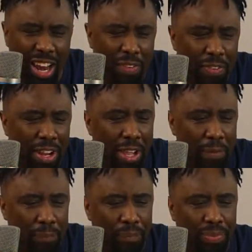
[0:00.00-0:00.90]
to fill it?
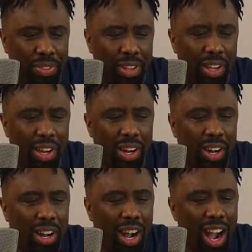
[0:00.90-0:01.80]

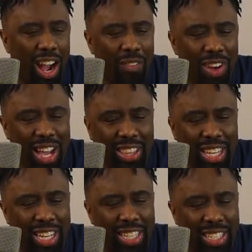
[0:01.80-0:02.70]
My
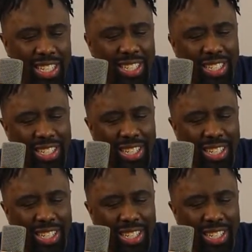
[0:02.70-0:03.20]
thing is this.